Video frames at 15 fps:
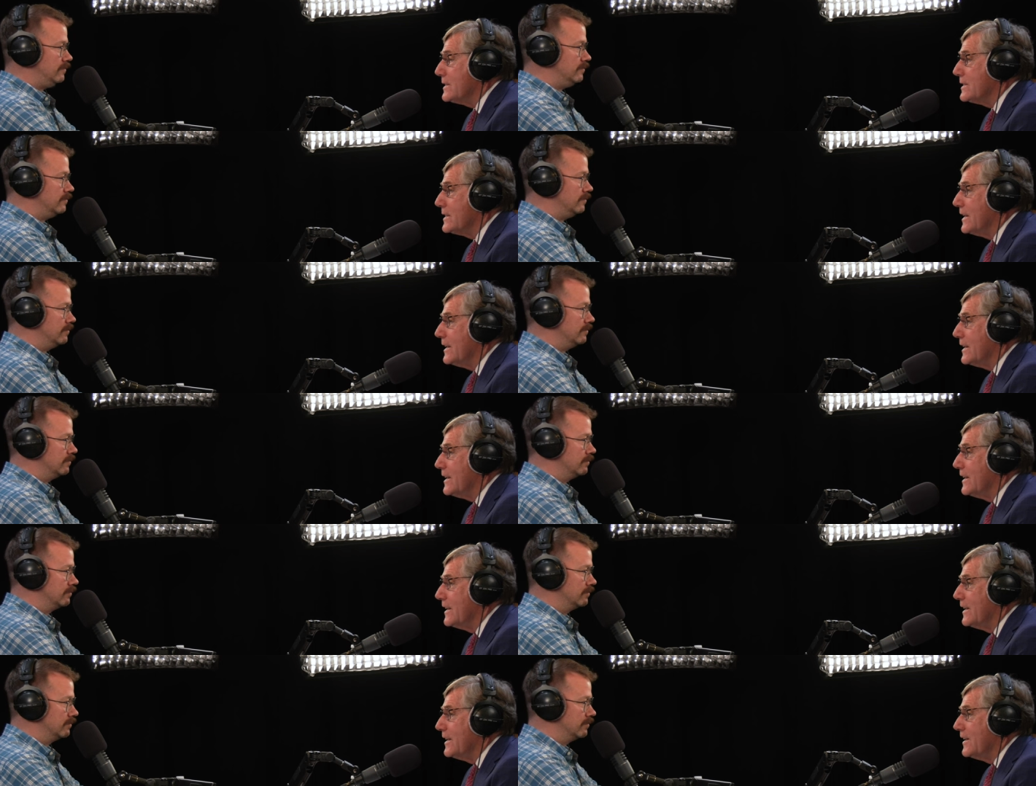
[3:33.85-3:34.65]
Speaker 1: is that
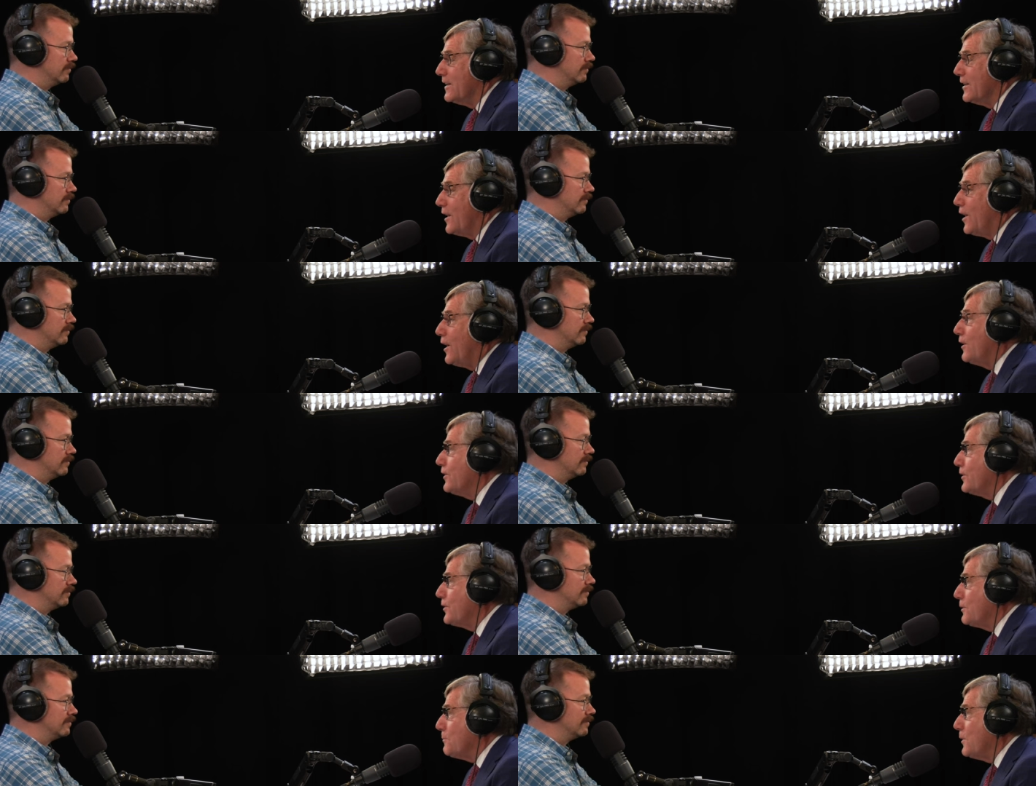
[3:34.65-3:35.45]
all
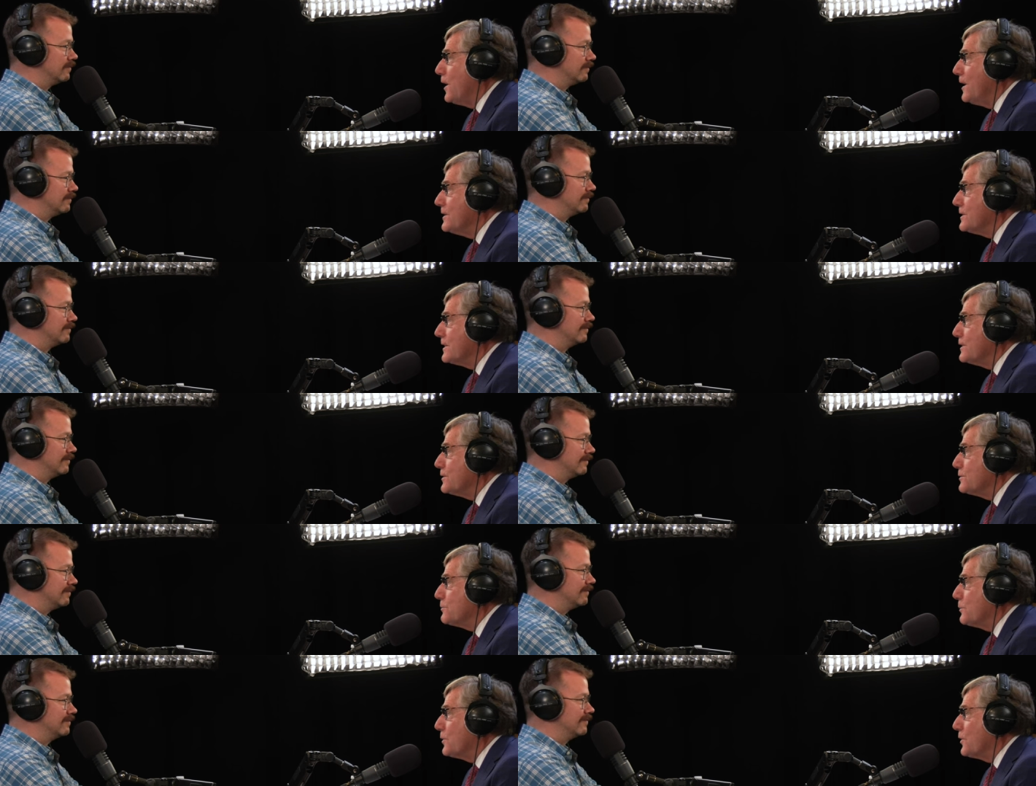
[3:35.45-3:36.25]
their
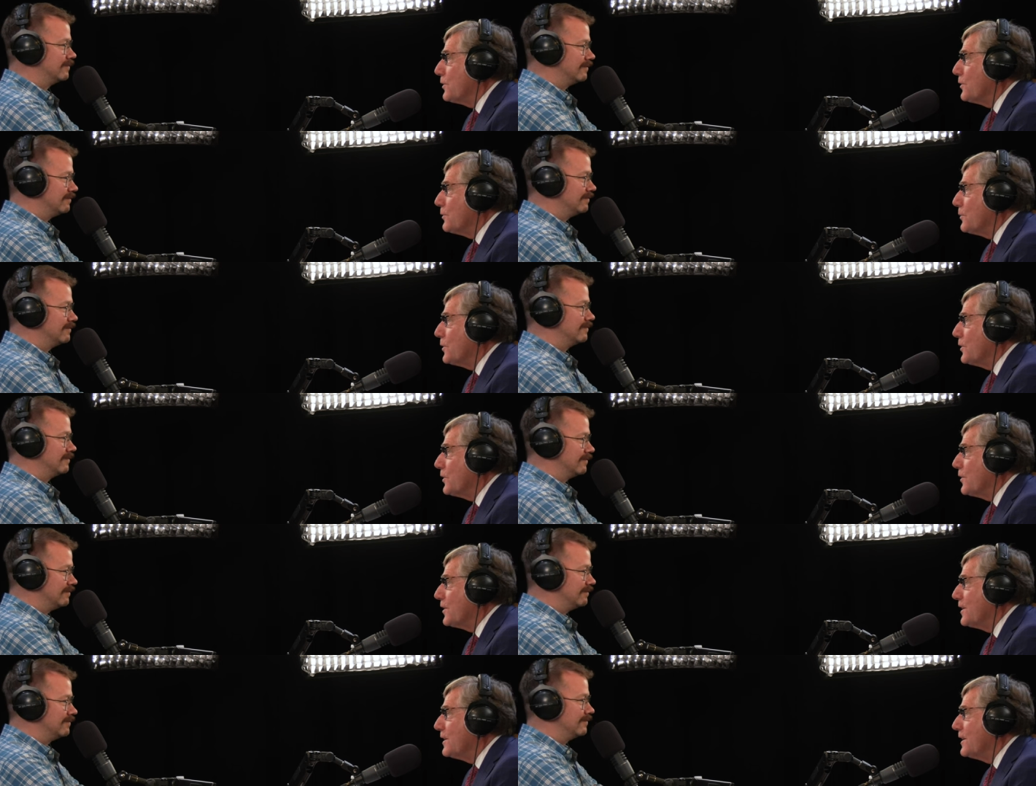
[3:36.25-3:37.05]
deposits were
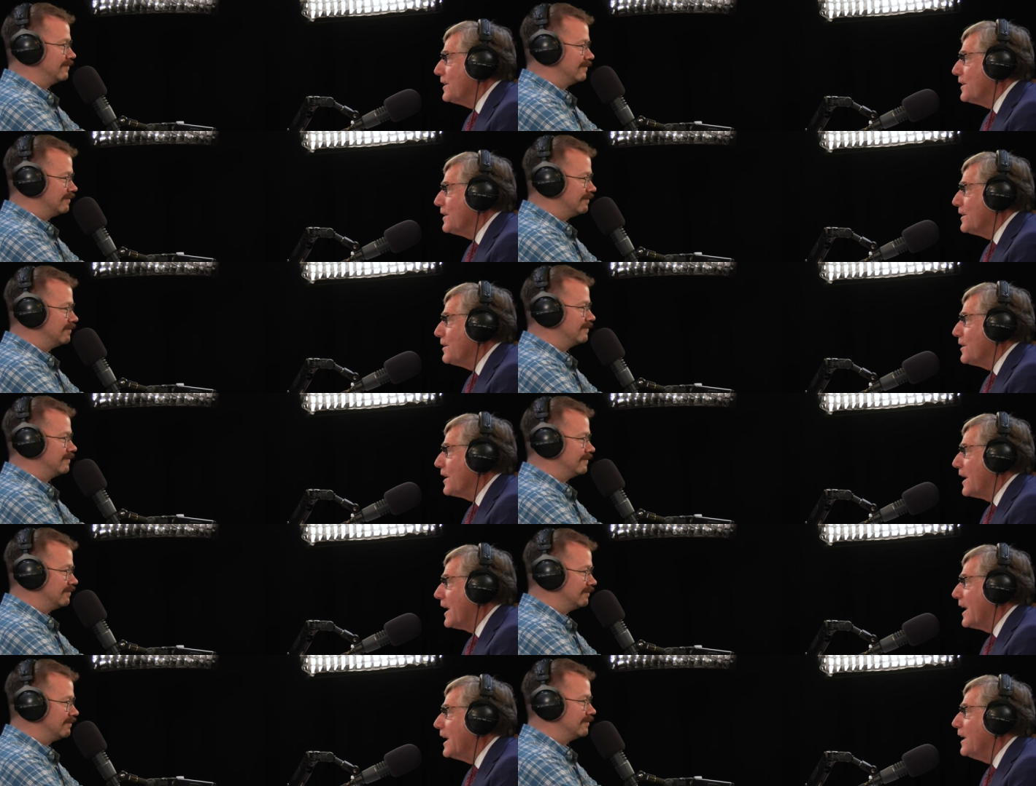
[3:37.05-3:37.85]
were
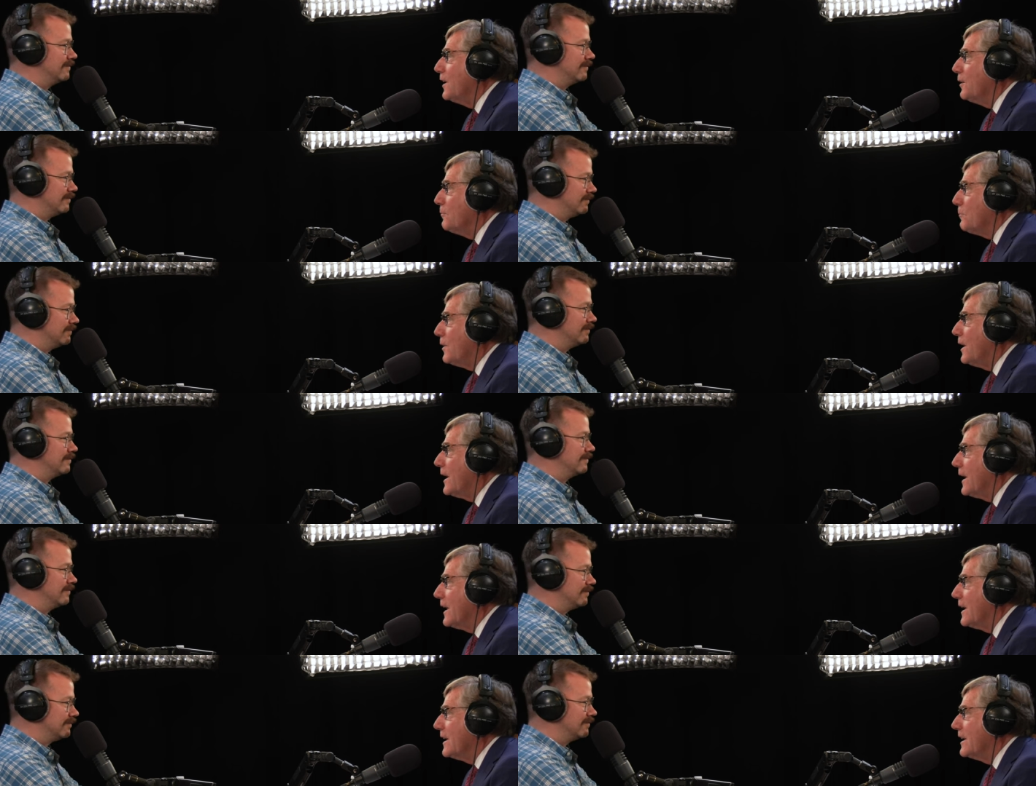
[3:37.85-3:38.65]
held
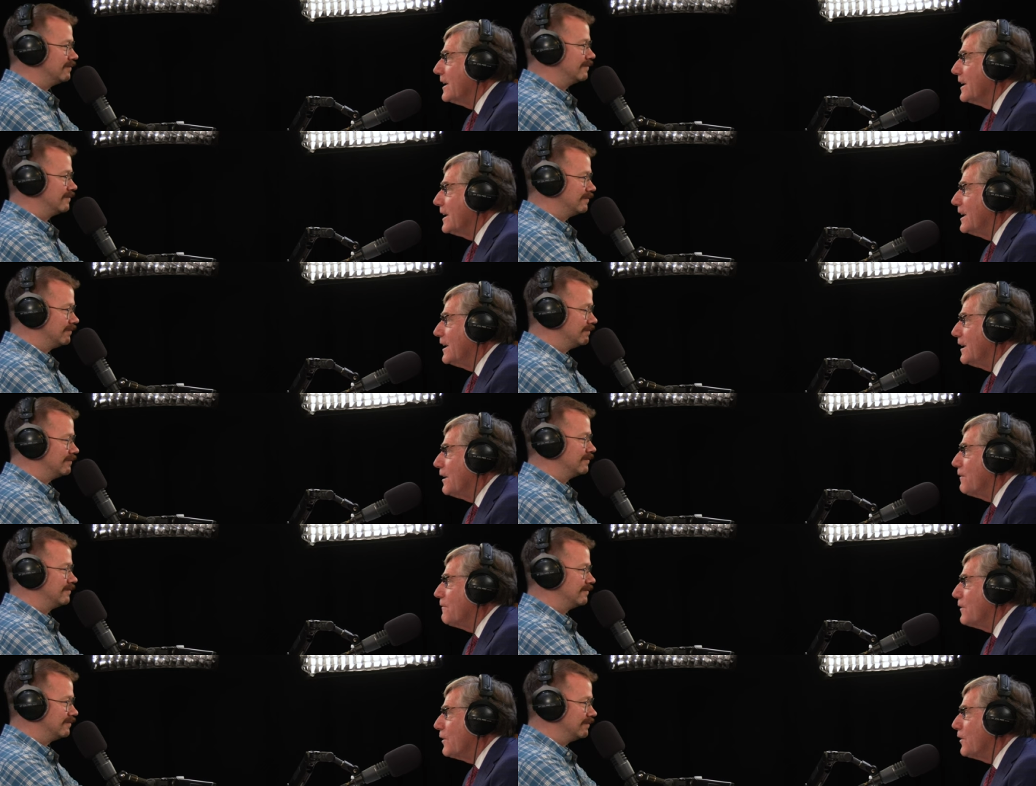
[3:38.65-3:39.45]
by
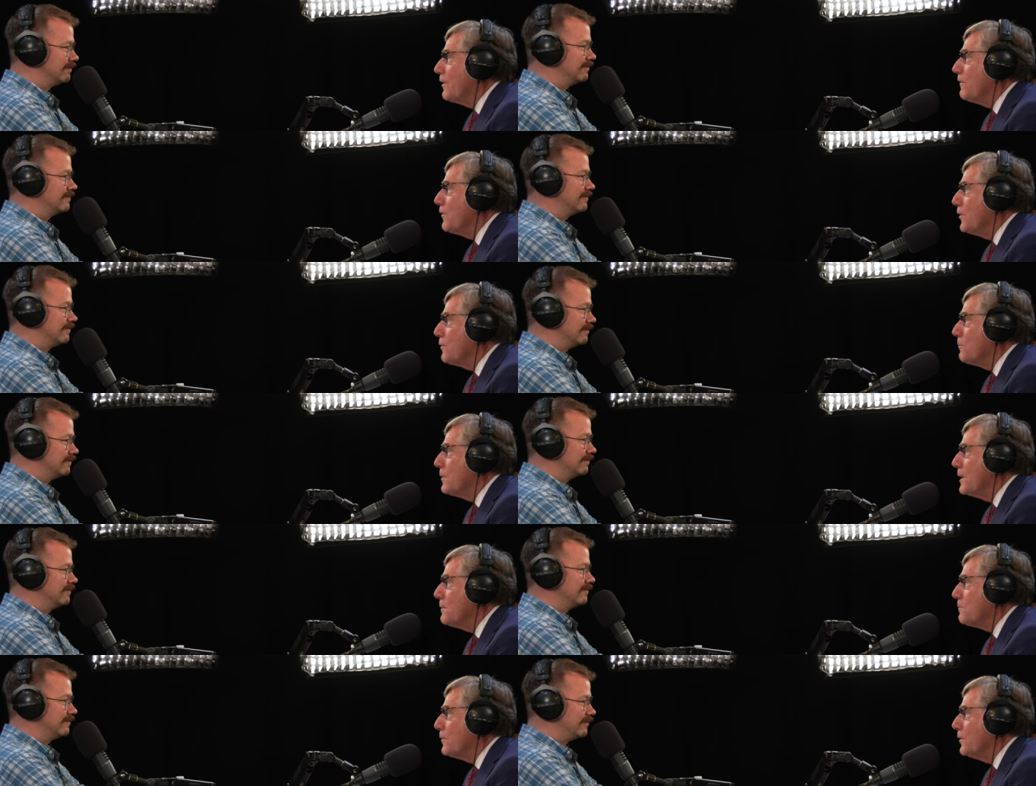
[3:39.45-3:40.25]
a very few
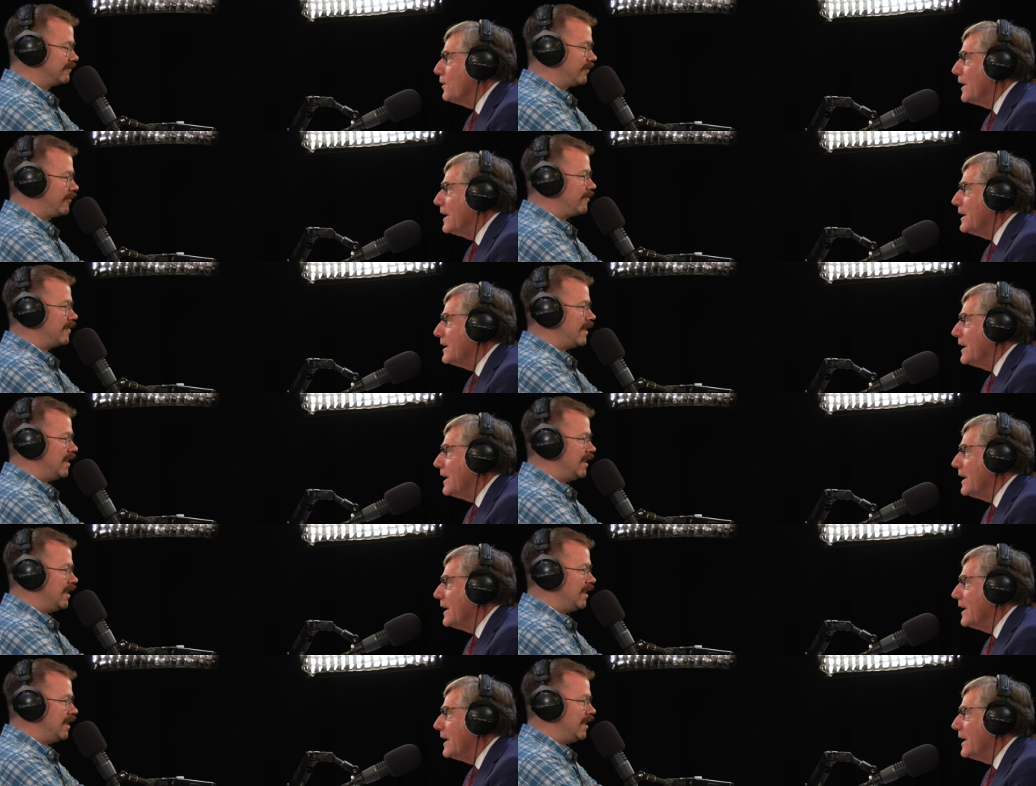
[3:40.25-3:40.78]
people, and